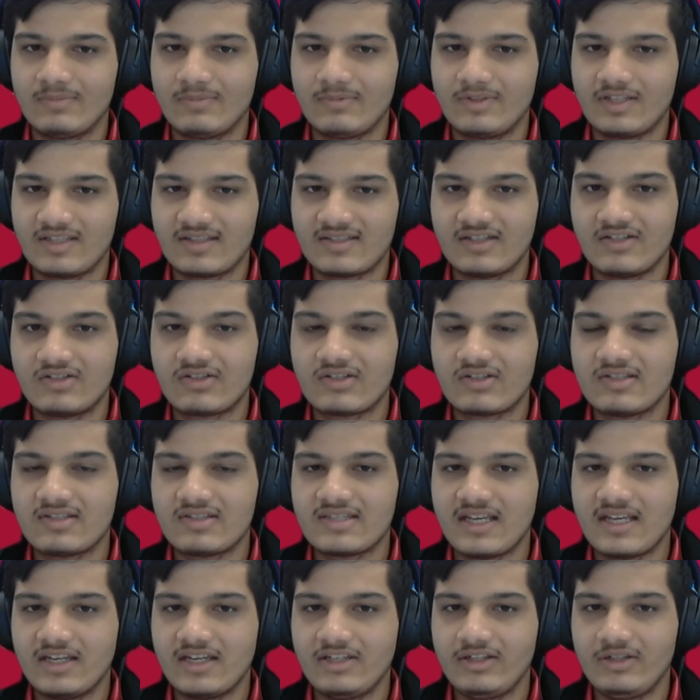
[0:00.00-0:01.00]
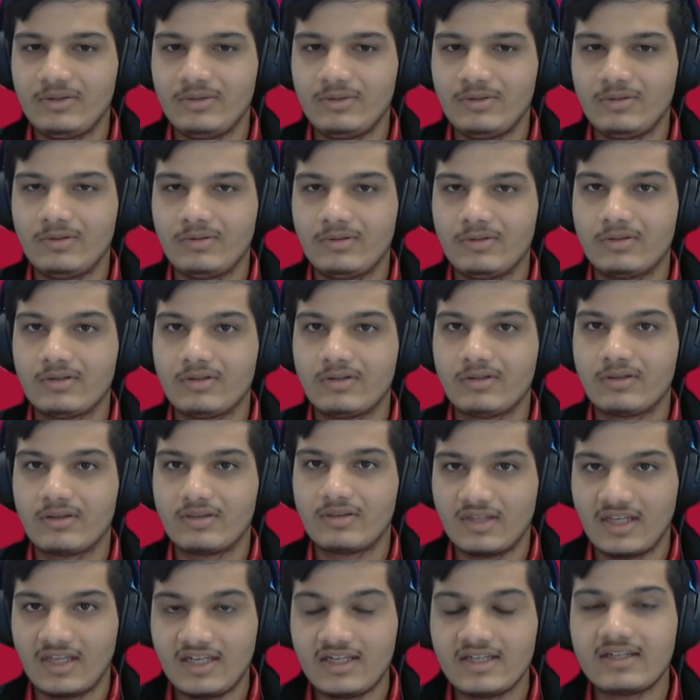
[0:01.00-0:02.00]
Decisions that you
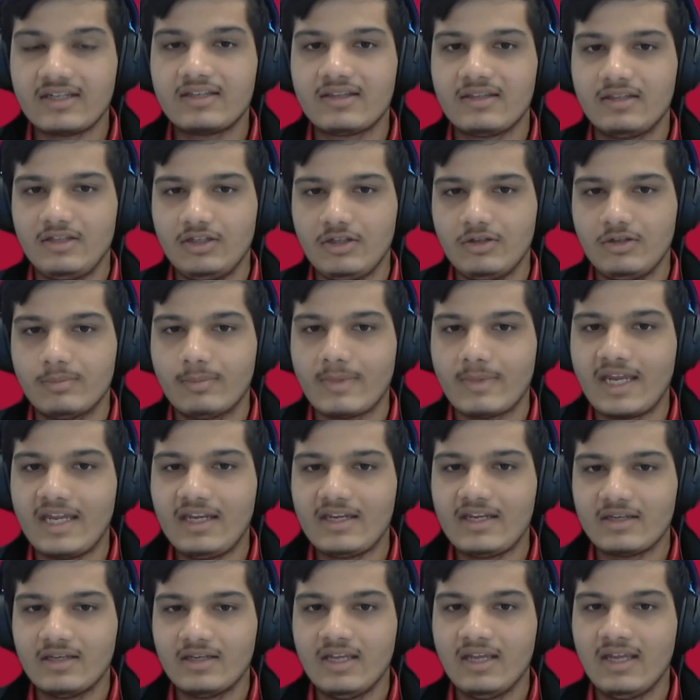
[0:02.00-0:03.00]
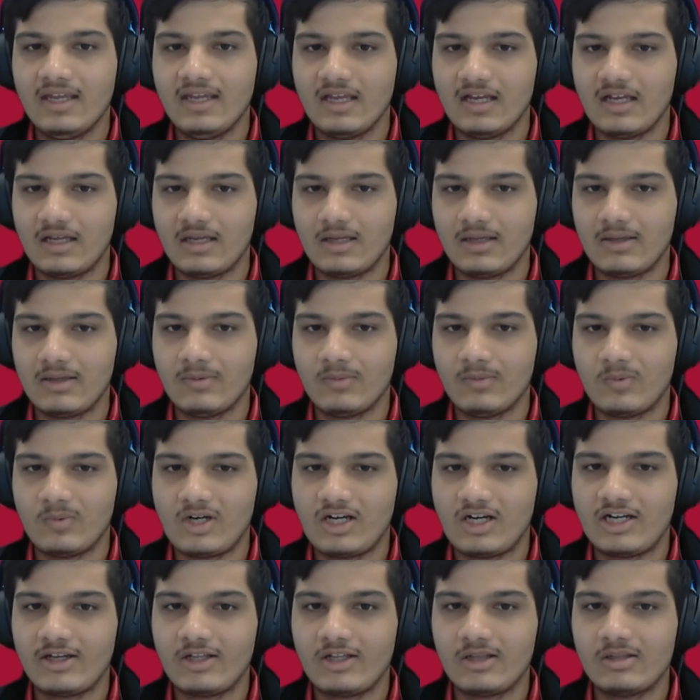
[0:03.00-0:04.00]
think you make
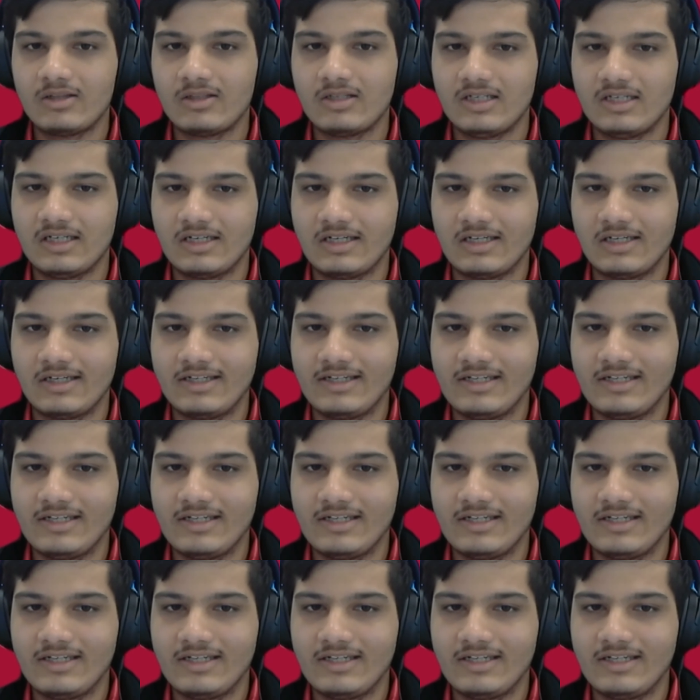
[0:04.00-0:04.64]
while